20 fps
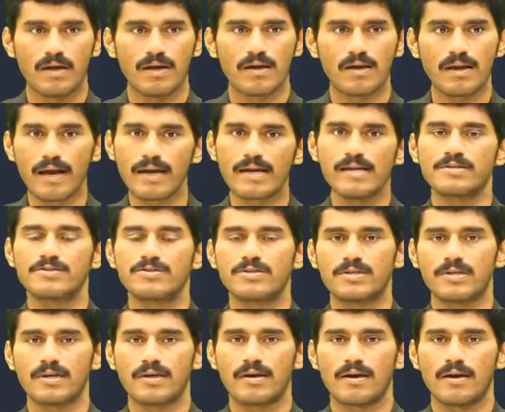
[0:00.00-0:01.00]

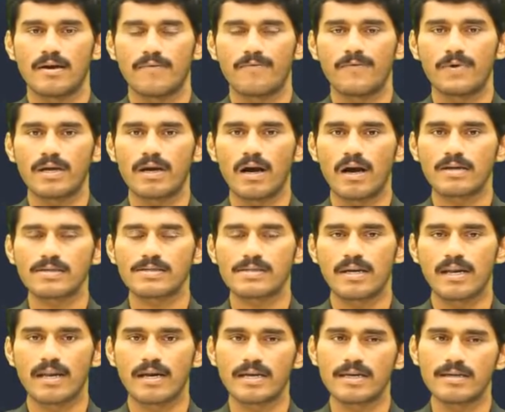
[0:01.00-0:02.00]
Luggage, we can't say
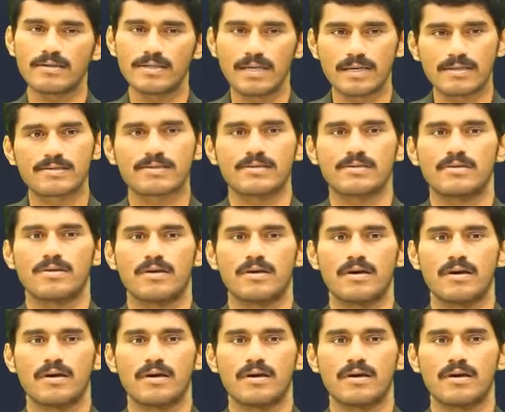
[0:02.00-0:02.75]
luggages.